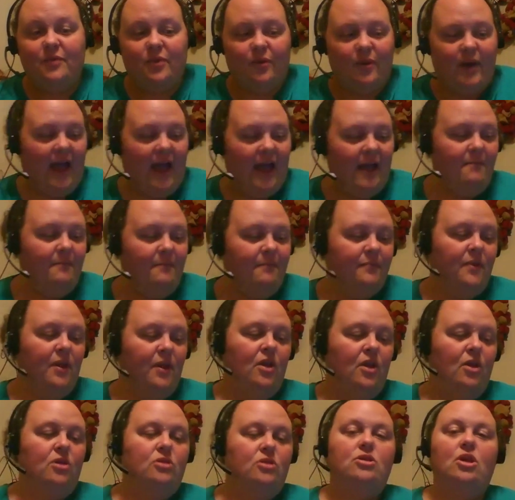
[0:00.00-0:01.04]
Okay?
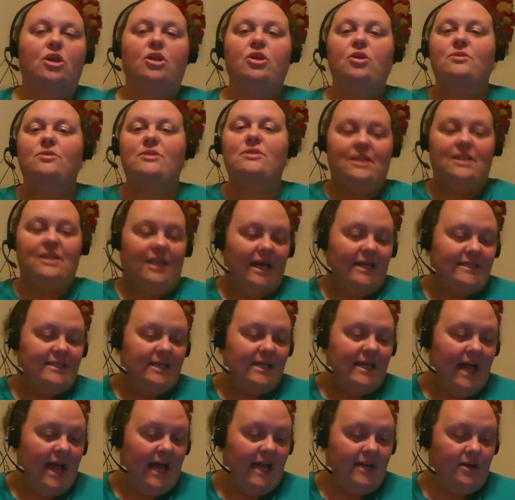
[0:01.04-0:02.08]
So you select a
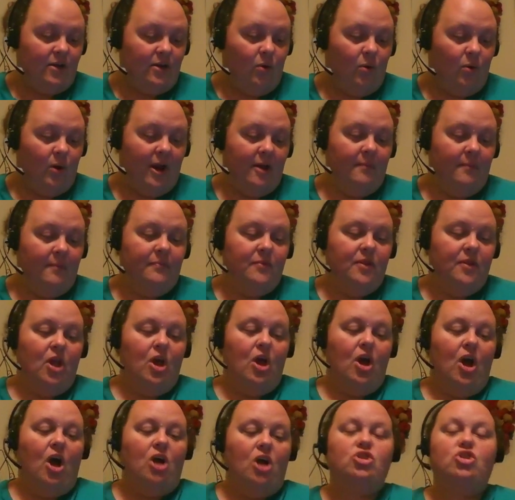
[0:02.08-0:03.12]
category,
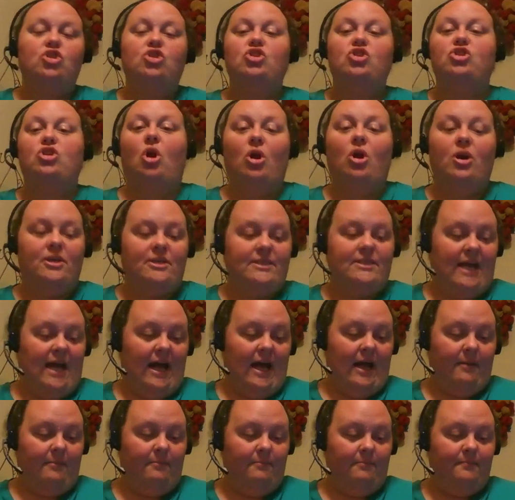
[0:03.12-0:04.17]
a start
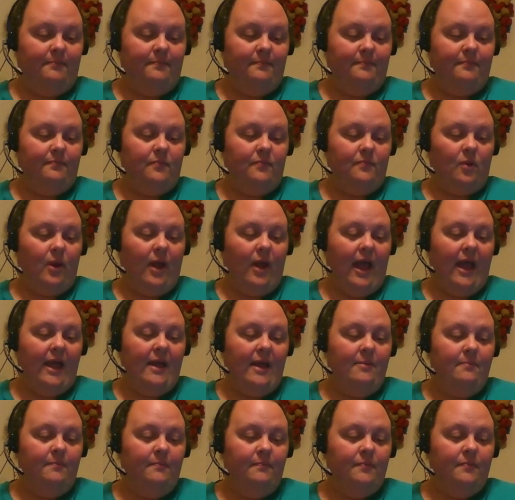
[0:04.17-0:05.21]
time.
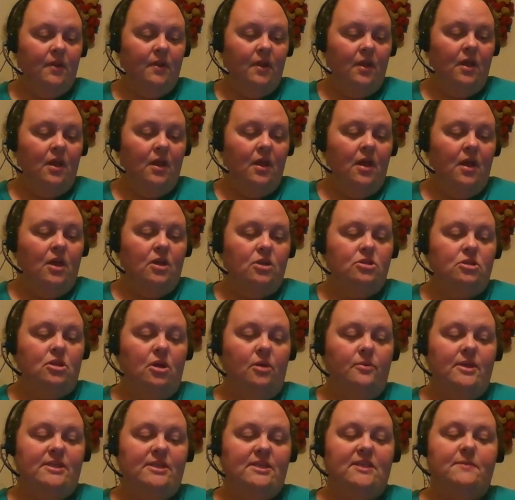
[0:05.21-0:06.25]
Okay?
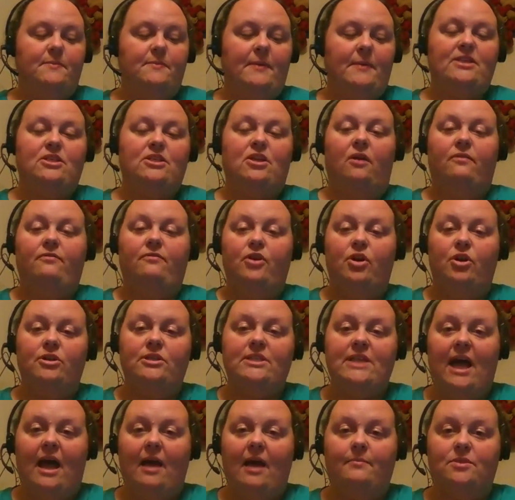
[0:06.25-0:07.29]
So this is based off your
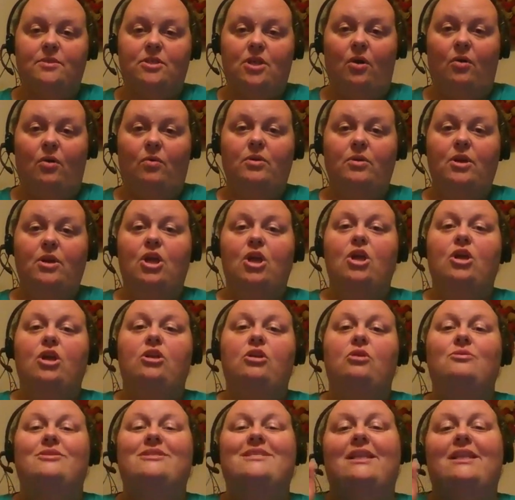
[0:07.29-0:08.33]
time zone.
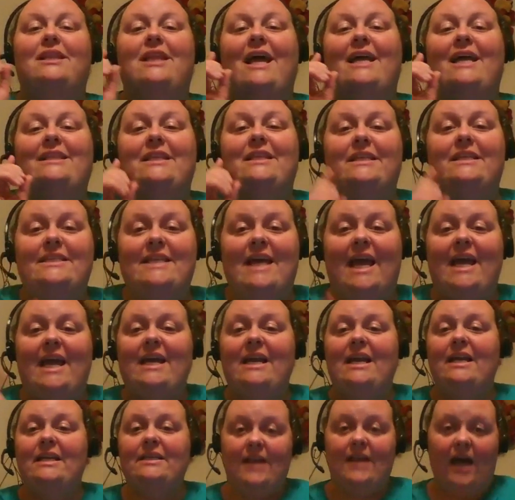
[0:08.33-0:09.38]
You select the
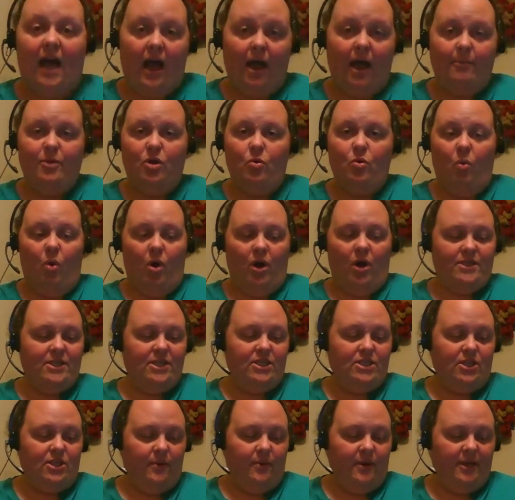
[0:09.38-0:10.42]
date and time you want
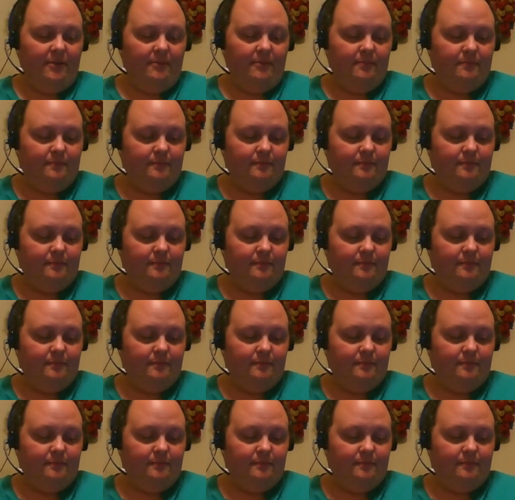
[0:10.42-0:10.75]
to do it.